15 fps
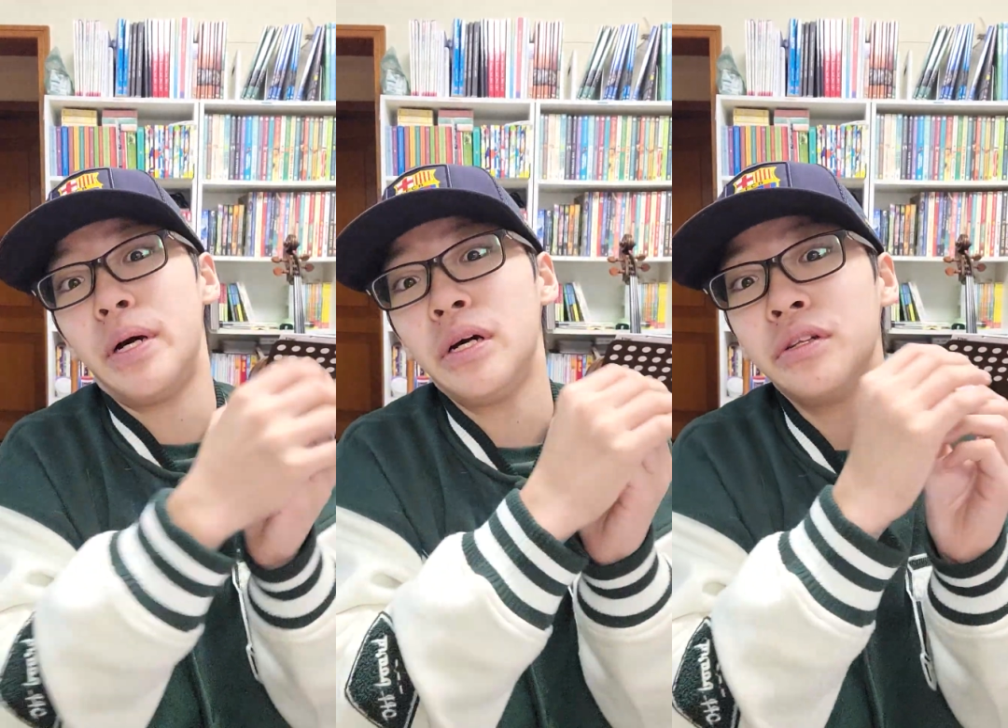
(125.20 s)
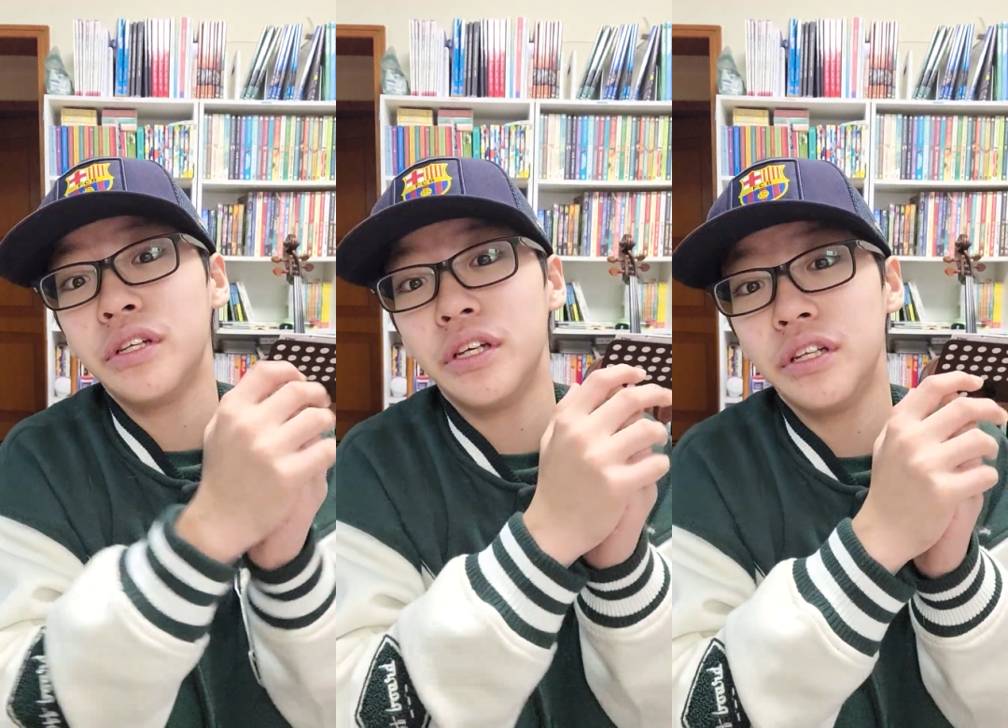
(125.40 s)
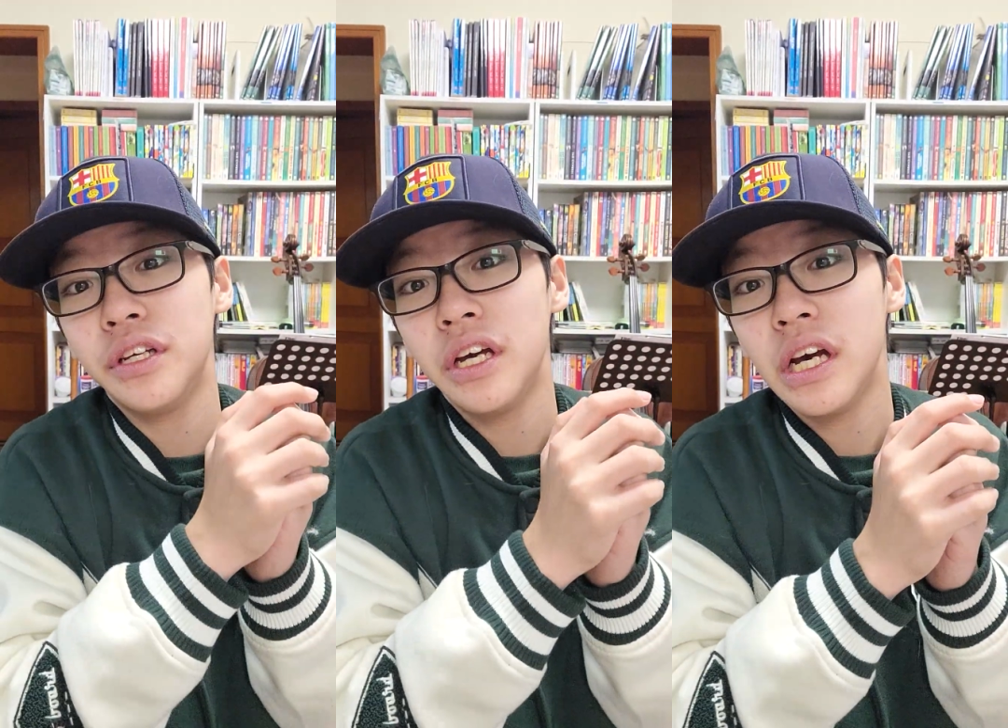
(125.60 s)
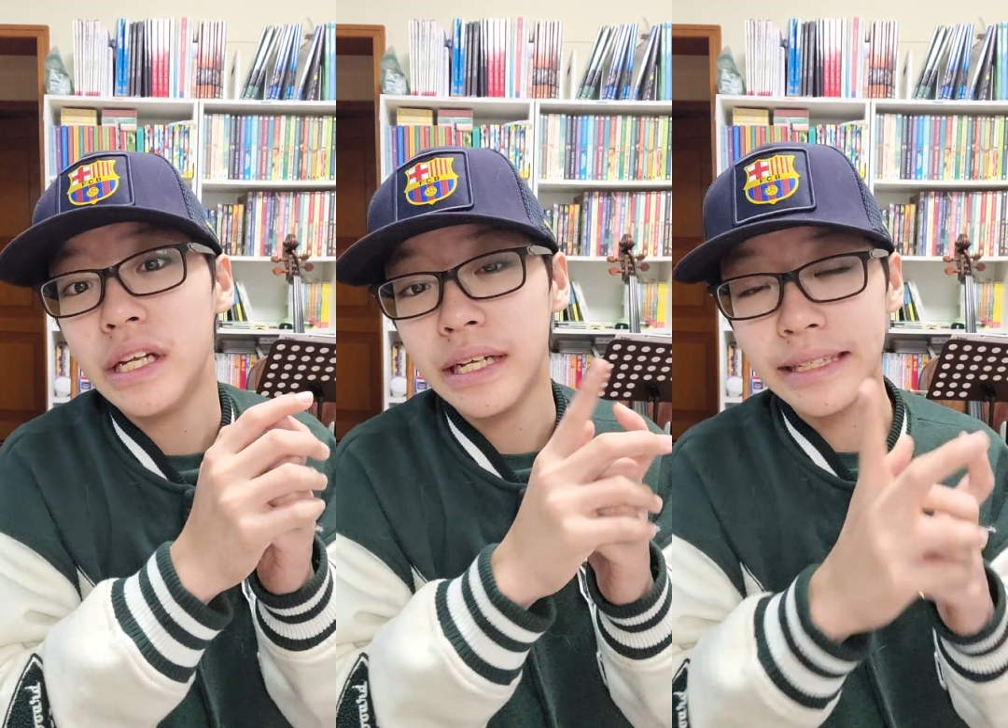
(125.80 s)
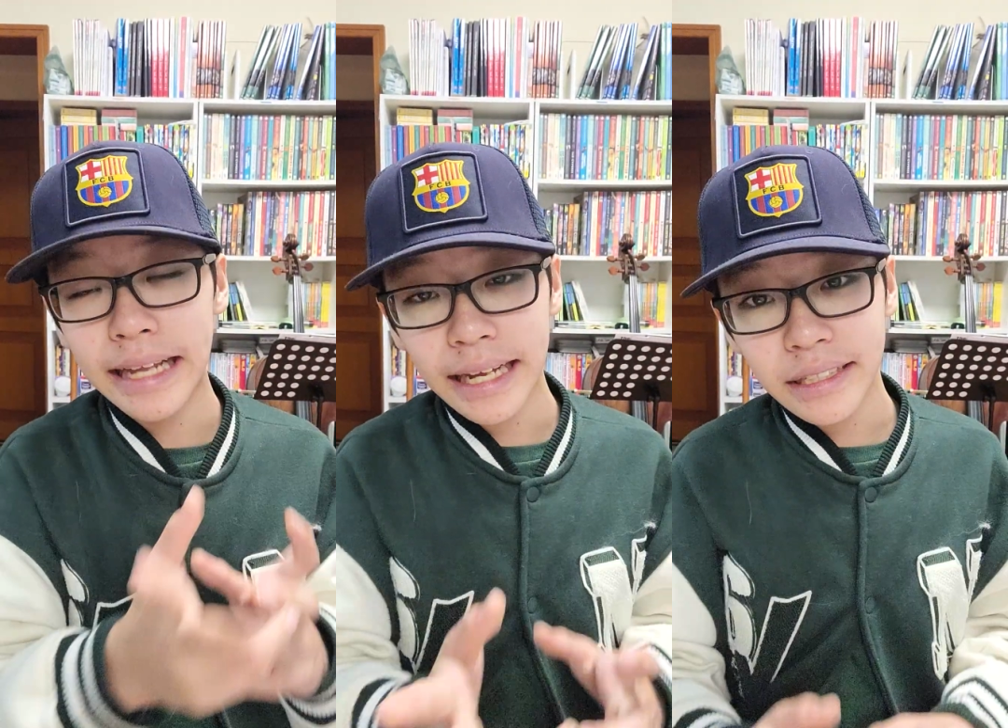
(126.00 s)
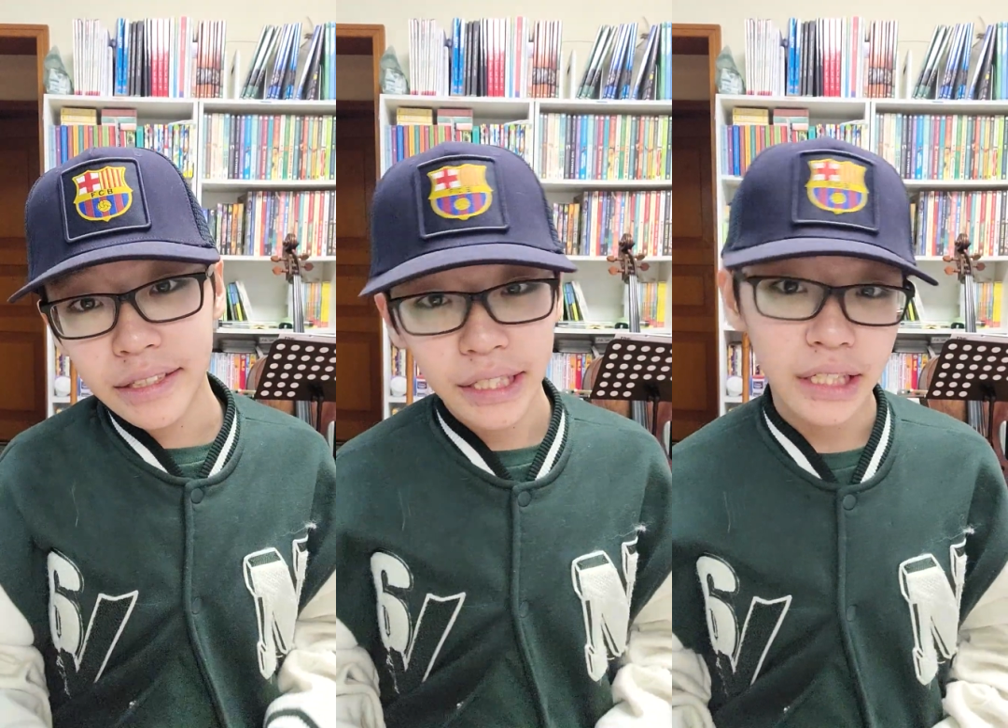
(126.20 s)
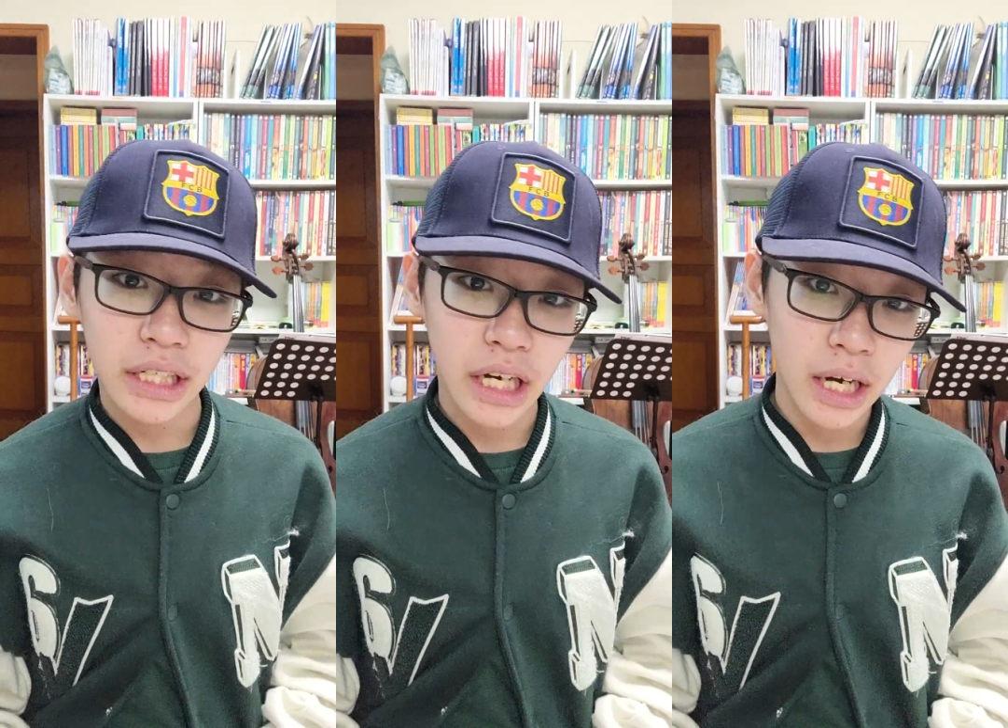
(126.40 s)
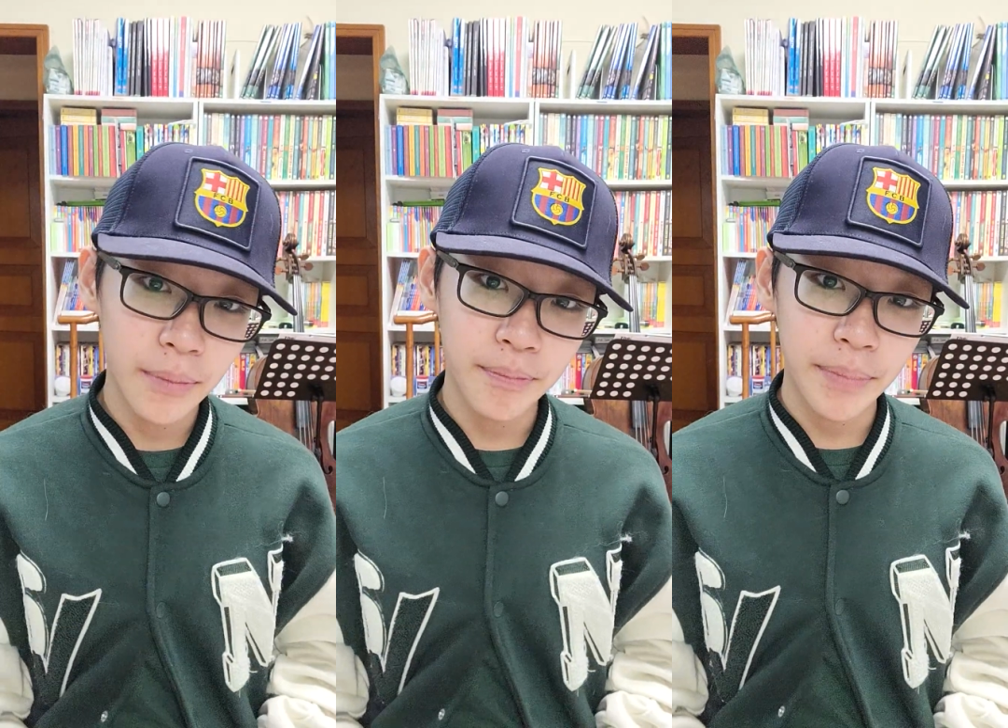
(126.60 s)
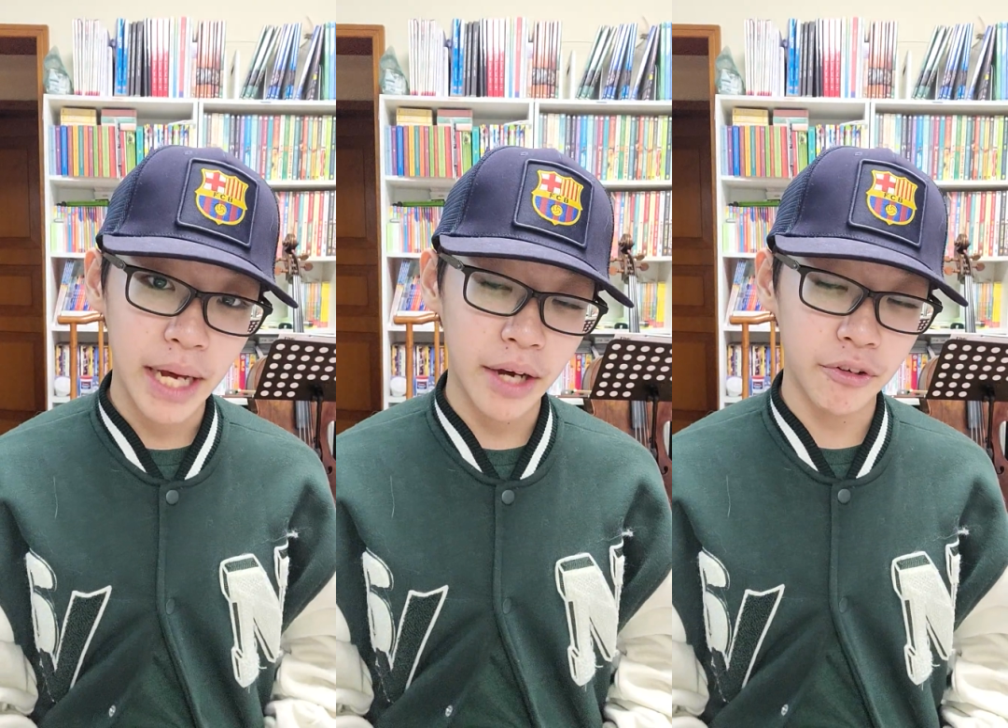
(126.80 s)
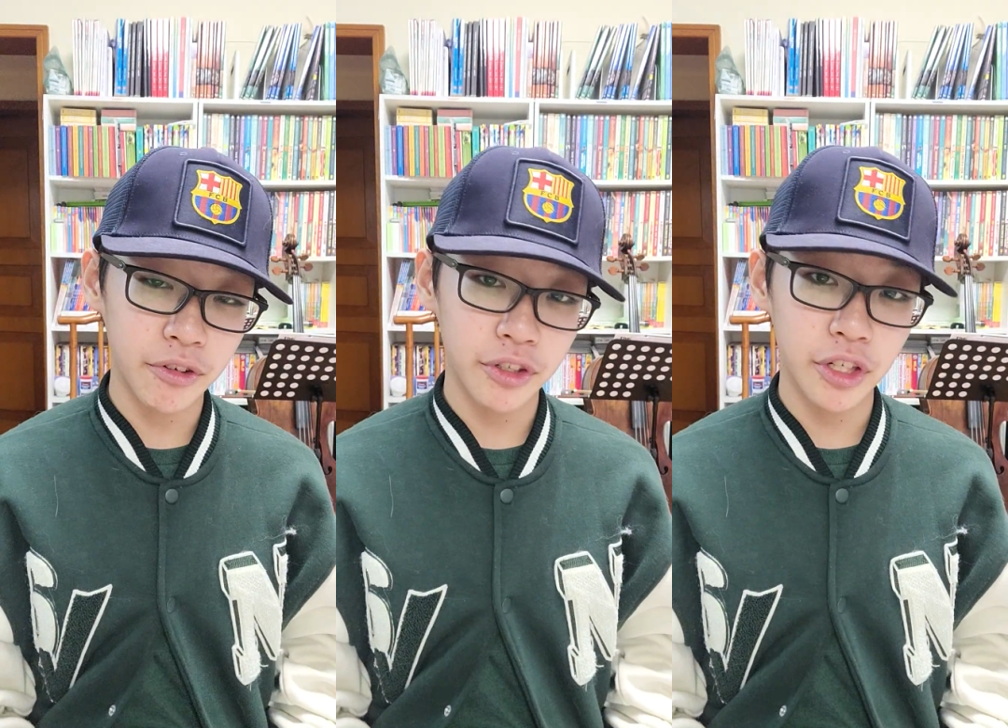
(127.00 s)
bonded, then that's a
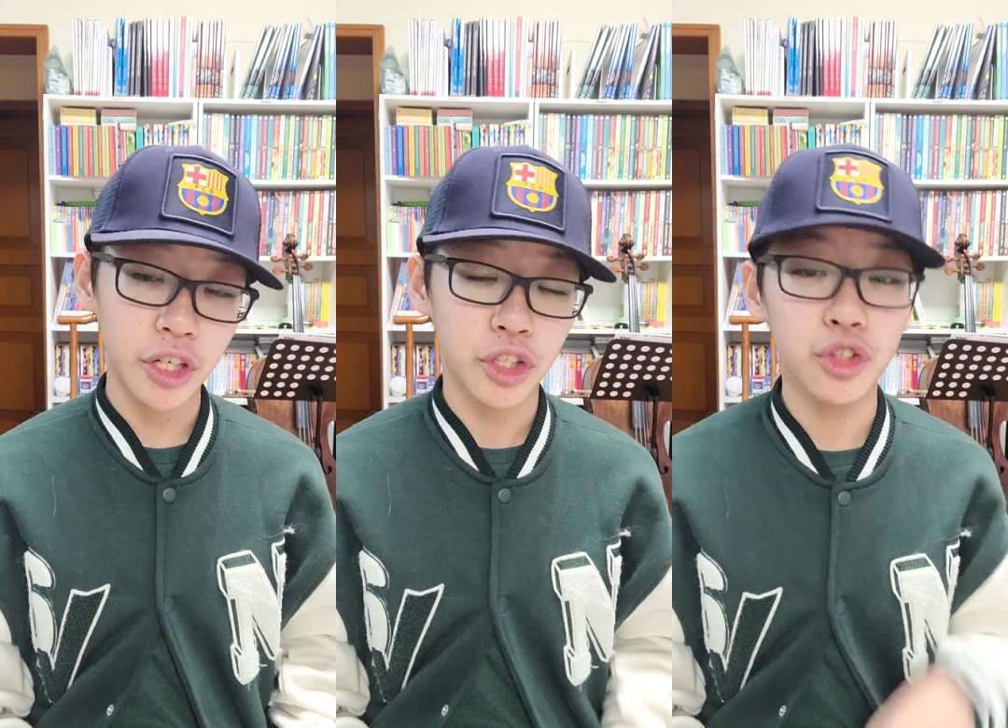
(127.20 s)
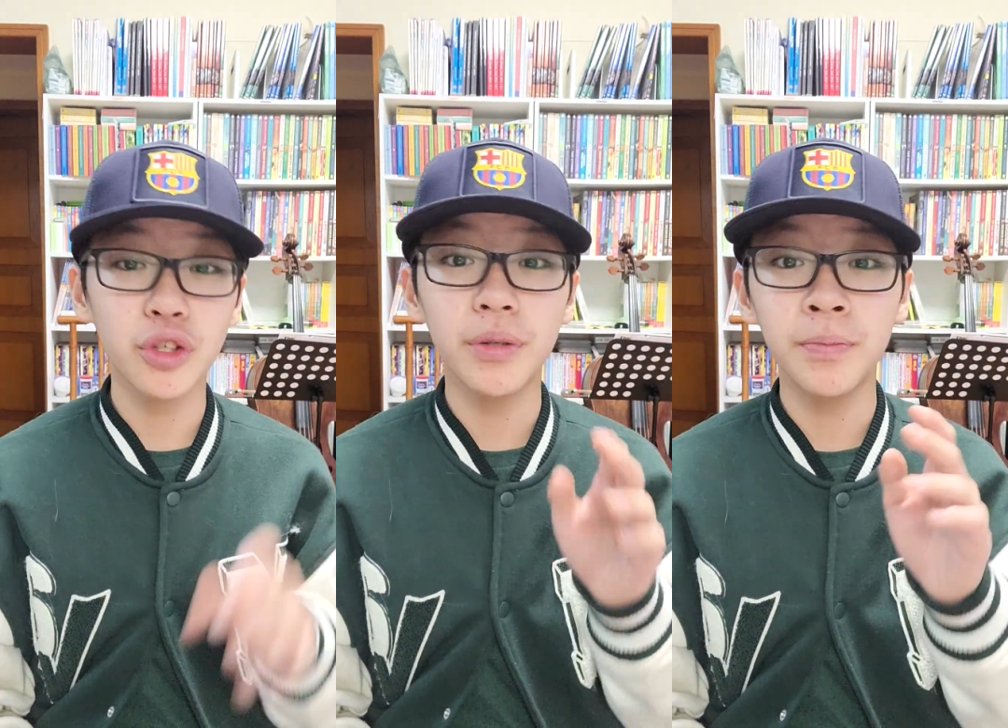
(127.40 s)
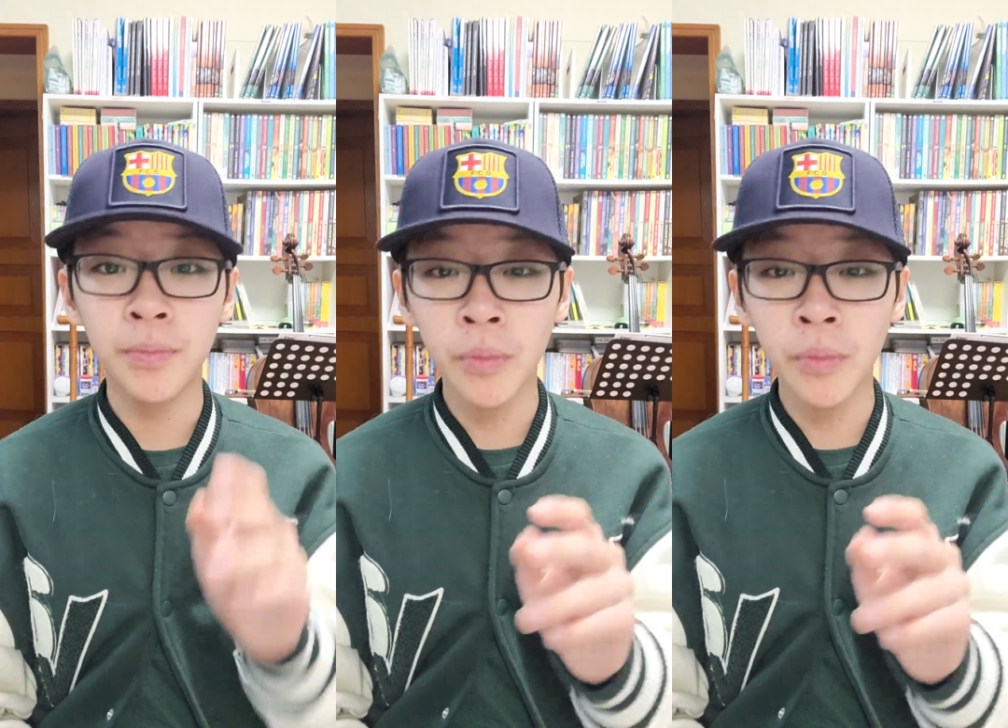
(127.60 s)
compound. Two or